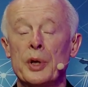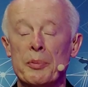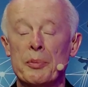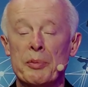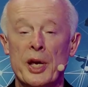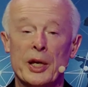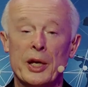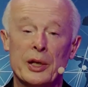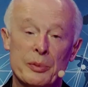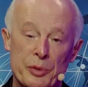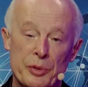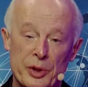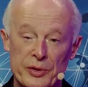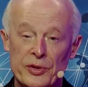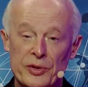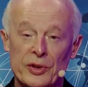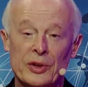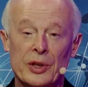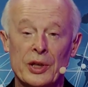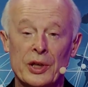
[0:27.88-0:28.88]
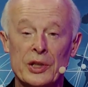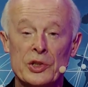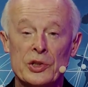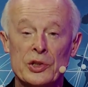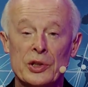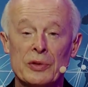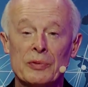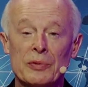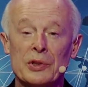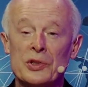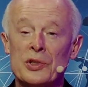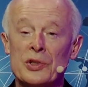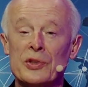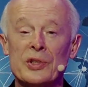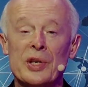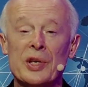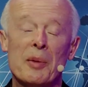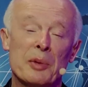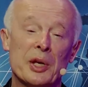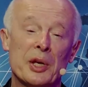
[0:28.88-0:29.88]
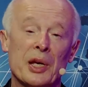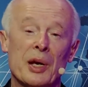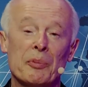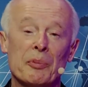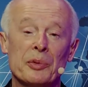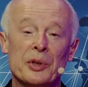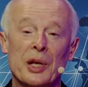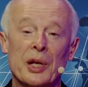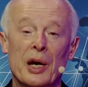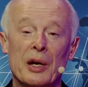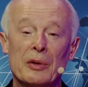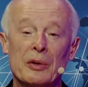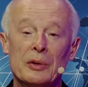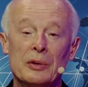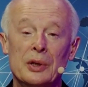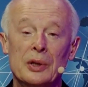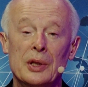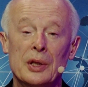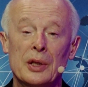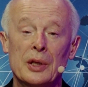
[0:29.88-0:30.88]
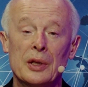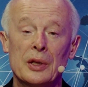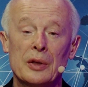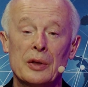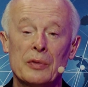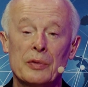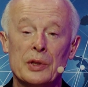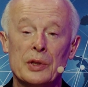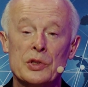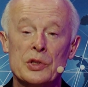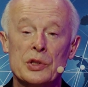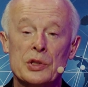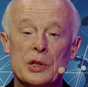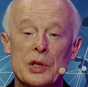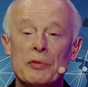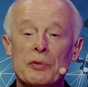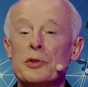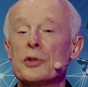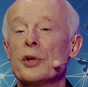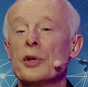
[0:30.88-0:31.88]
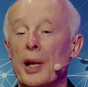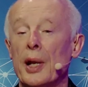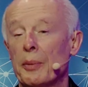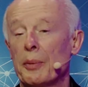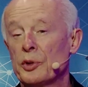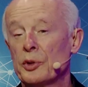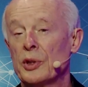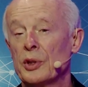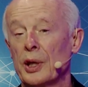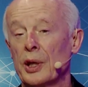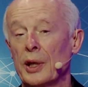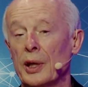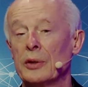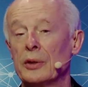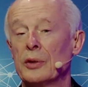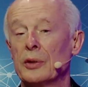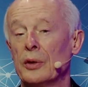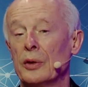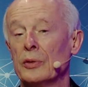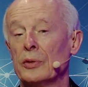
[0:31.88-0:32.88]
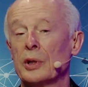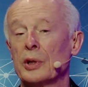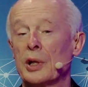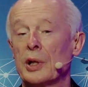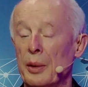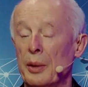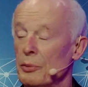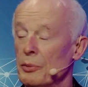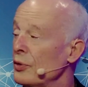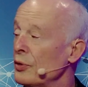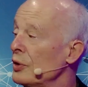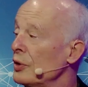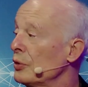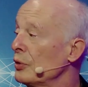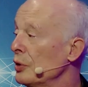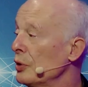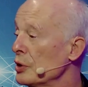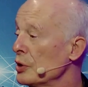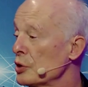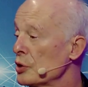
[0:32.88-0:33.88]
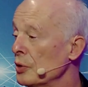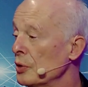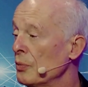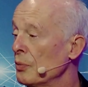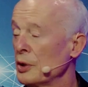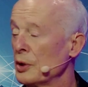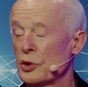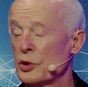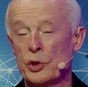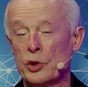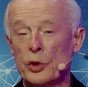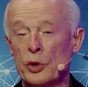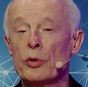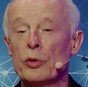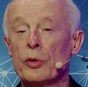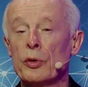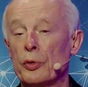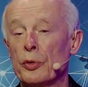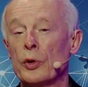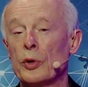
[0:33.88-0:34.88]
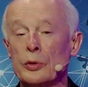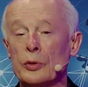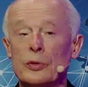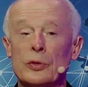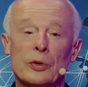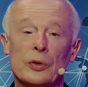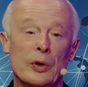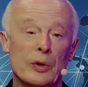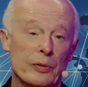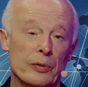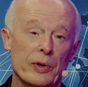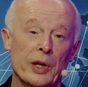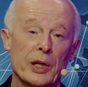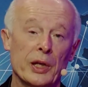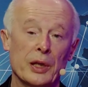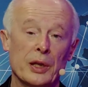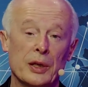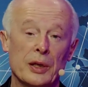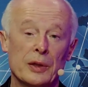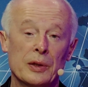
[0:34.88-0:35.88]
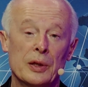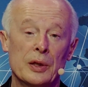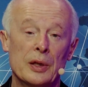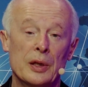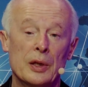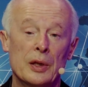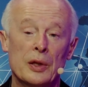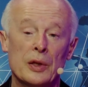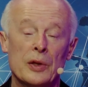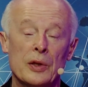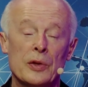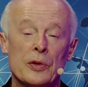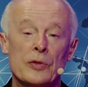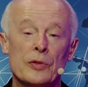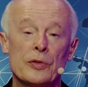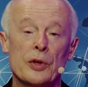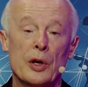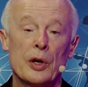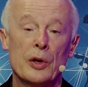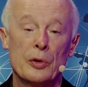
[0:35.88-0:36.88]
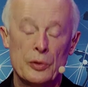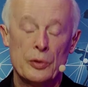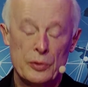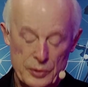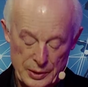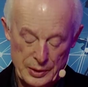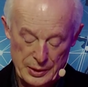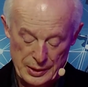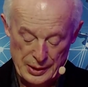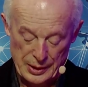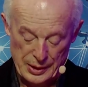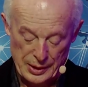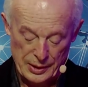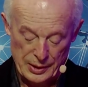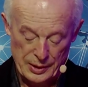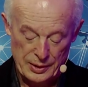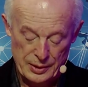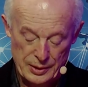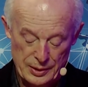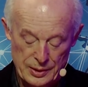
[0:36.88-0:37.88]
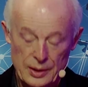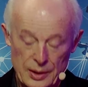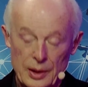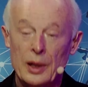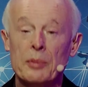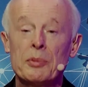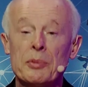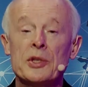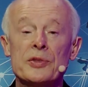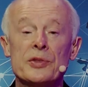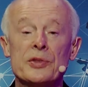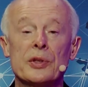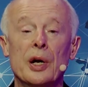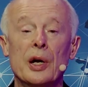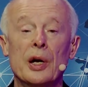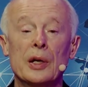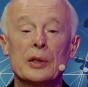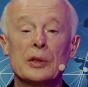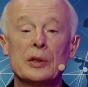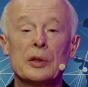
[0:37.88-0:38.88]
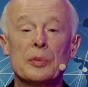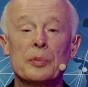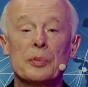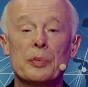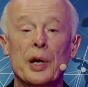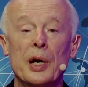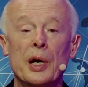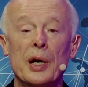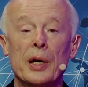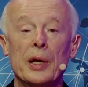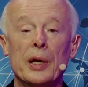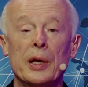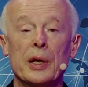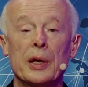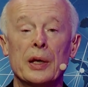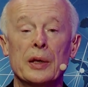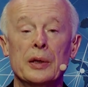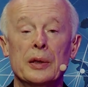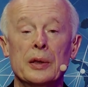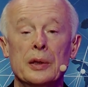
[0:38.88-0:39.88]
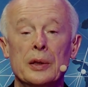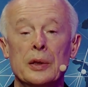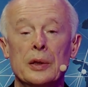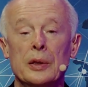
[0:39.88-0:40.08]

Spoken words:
prepared a presentation, which is coming up now, which gives you an update on the climate situation, which you referred to already. Yeah? So let me start by